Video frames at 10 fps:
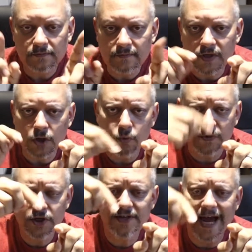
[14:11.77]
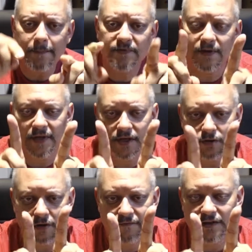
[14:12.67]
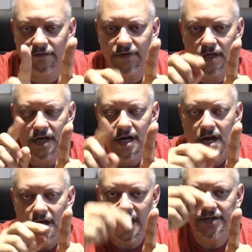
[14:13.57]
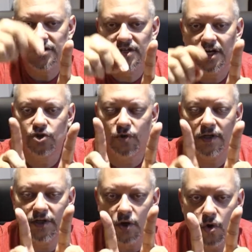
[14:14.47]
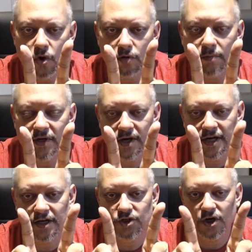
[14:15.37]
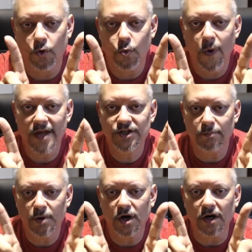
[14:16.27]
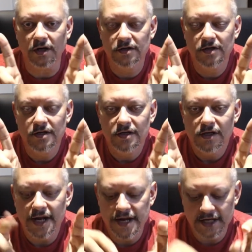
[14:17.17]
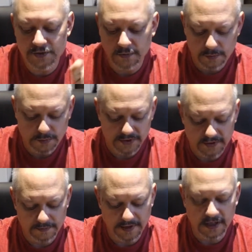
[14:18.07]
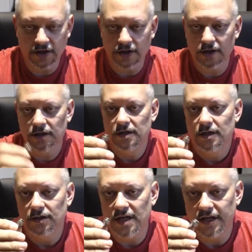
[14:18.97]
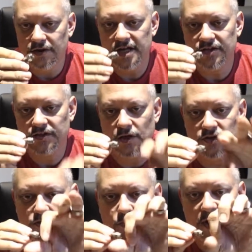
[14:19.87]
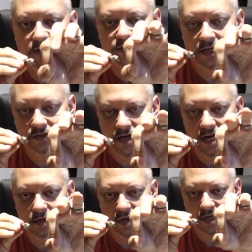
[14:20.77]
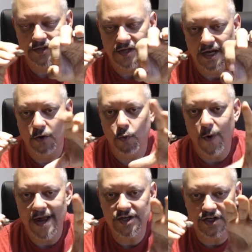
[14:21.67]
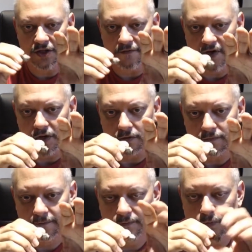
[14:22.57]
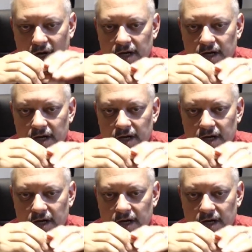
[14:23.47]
And when you tap something, you're effectively not just kind of drilling the hole, but you're kind of trying to wedge it apart. And that's when you put something in here like this, those threads get tight because they kind of wedge into the funnel, right?